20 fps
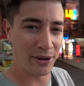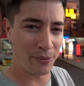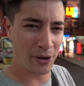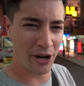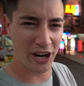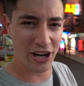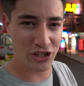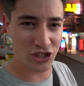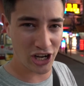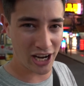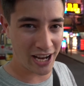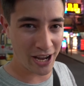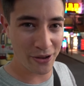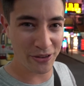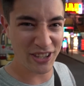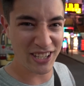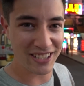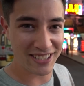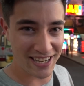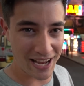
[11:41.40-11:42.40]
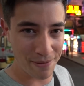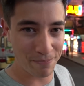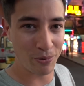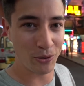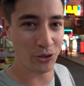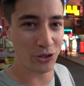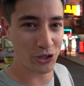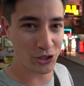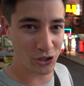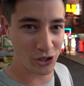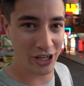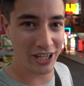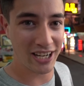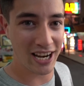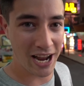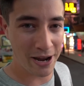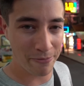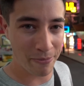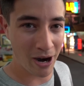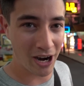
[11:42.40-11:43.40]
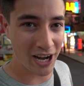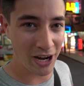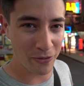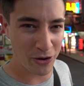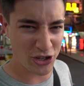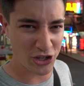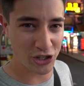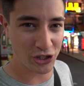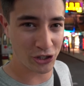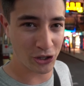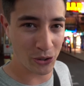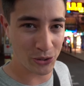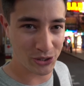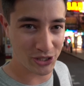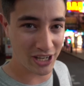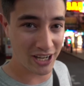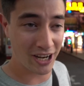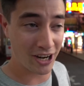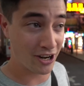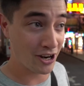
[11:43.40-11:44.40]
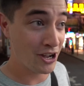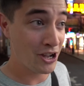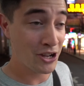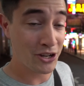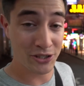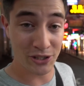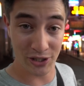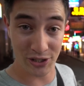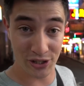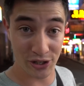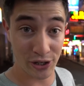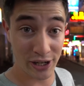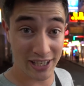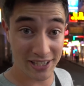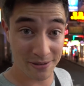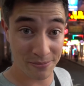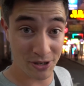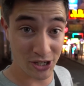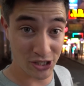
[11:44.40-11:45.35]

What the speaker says: then we're going to check out the Temple Street night market, which is close to here. So let's go get some